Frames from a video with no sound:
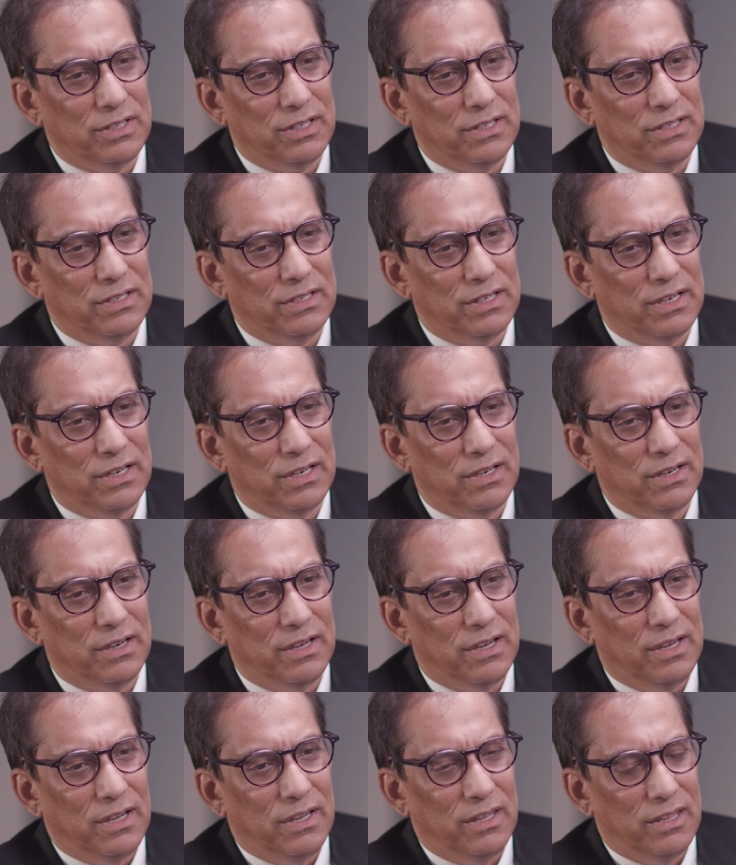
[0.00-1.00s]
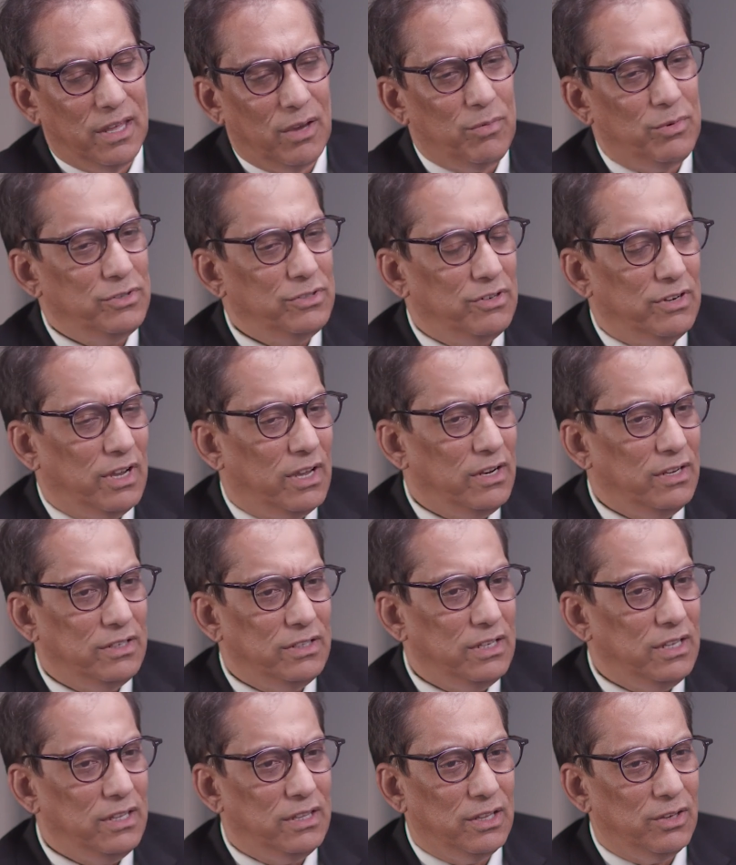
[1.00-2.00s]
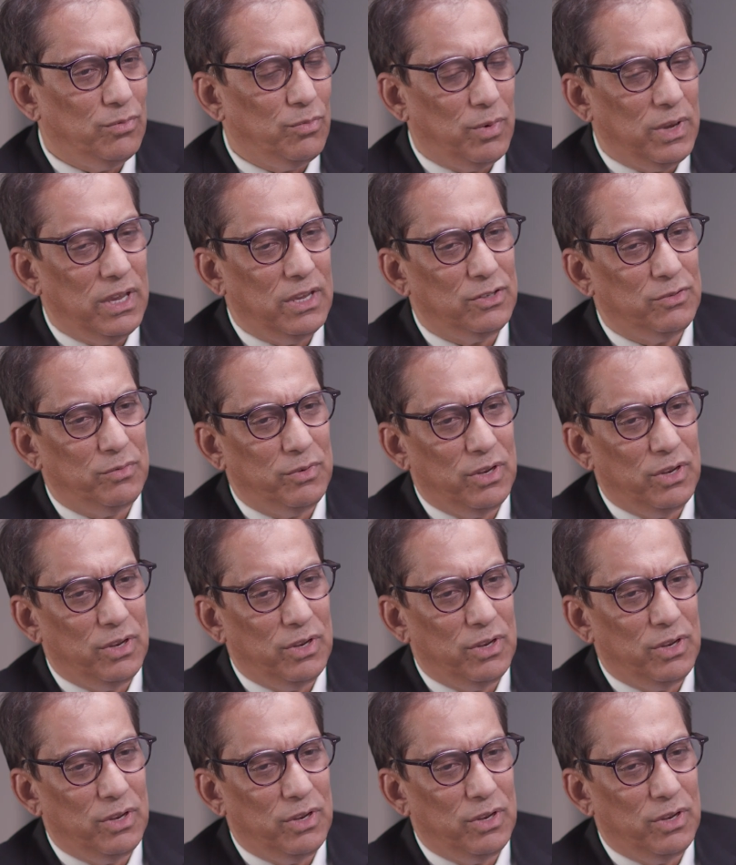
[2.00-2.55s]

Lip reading: and that was the reality that we,